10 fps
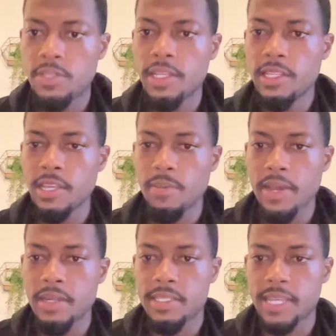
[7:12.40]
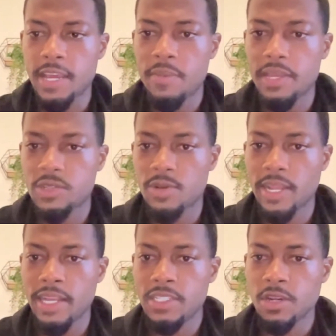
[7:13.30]
think the amount of scamming is
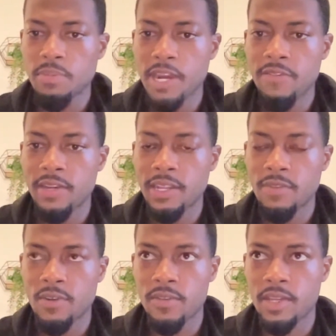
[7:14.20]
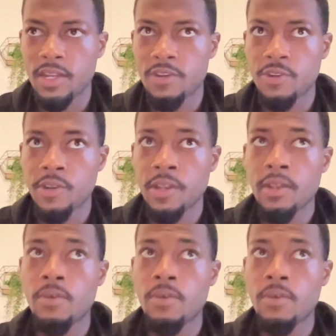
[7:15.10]
related to the poverty level of the country?